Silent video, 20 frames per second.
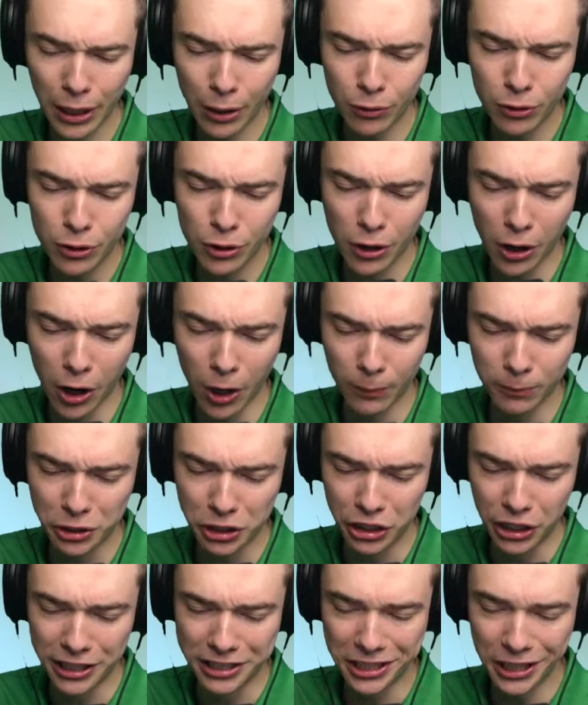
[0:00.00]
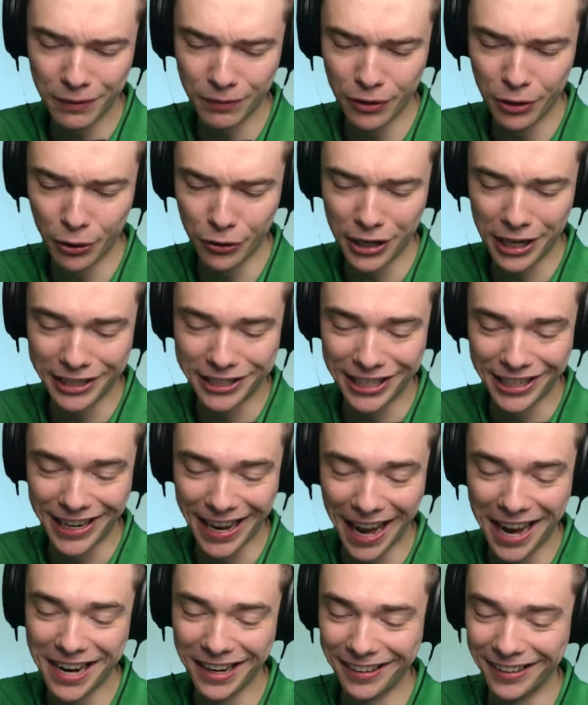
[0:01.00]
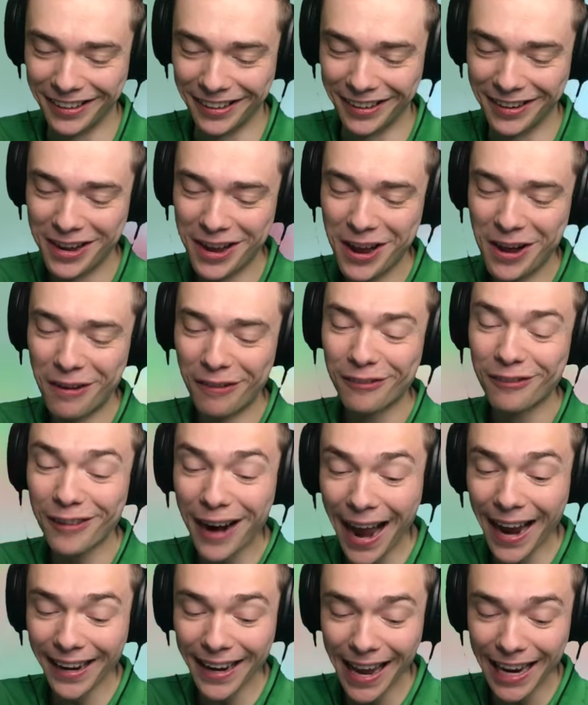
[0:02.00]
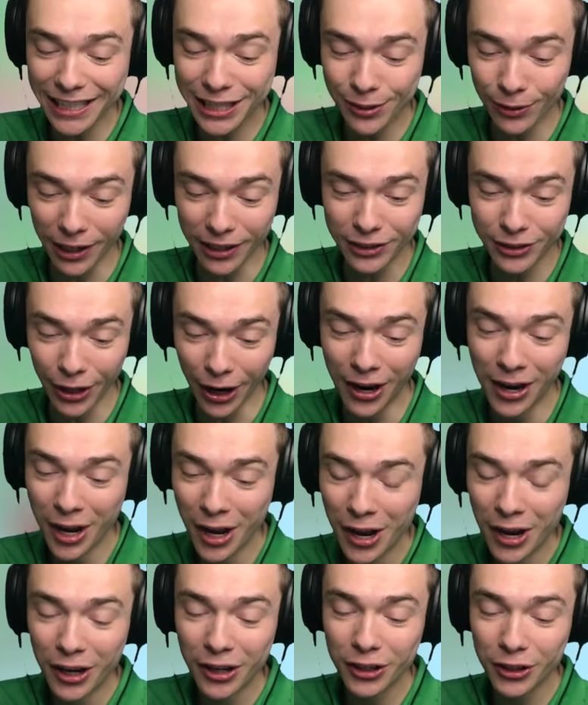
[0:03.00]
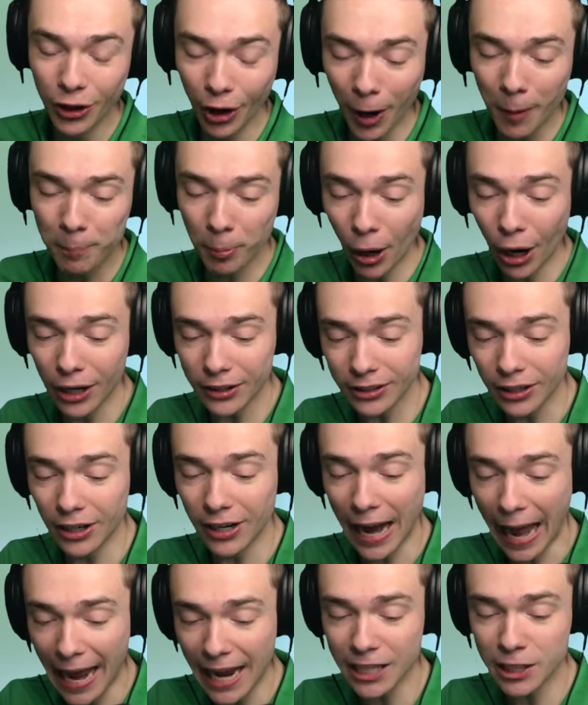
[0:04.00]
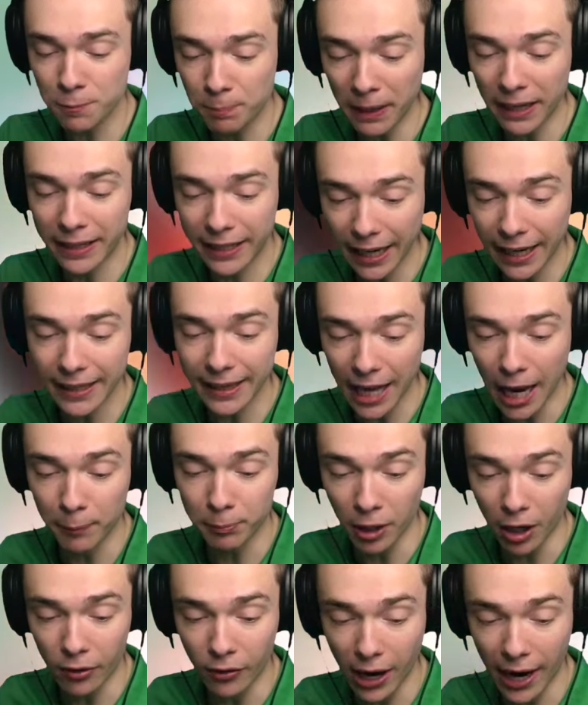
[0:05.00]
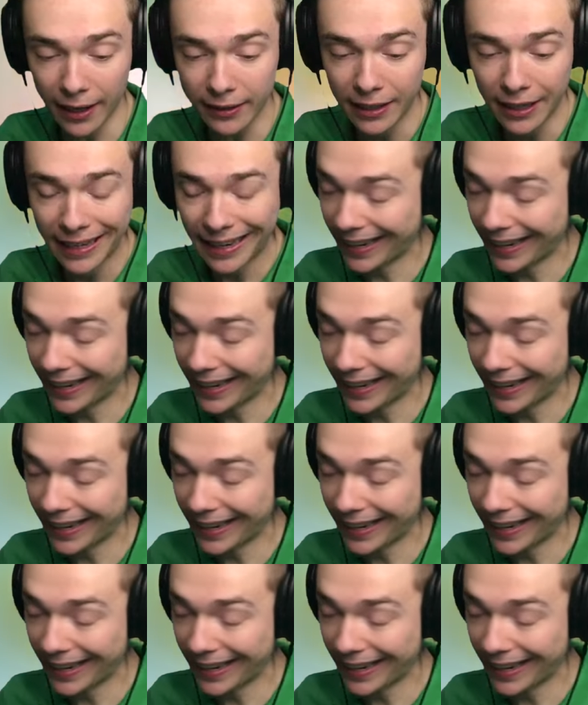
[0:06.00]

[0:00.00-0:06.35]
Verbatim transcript: how calm she is, even though there's an alien right next to her. Your partner has been kidnapped, all right?